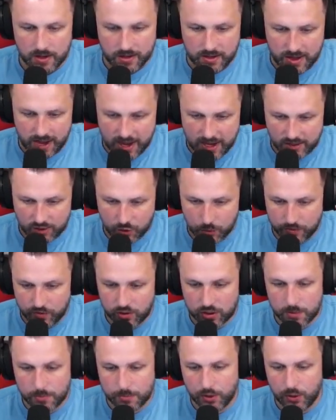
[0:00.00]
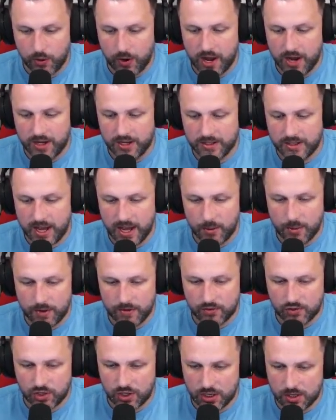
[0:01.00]
Yeah, so we've got the blue herring there. We
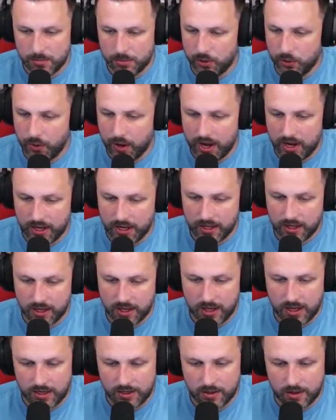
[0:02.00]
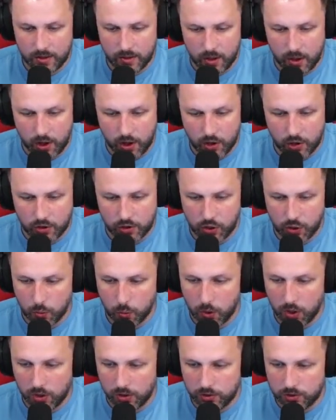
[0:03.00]
have seen a blue herring in the earlier
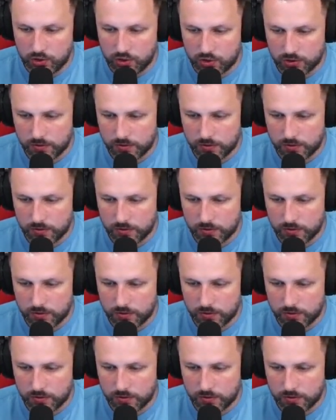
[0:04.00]
worlds.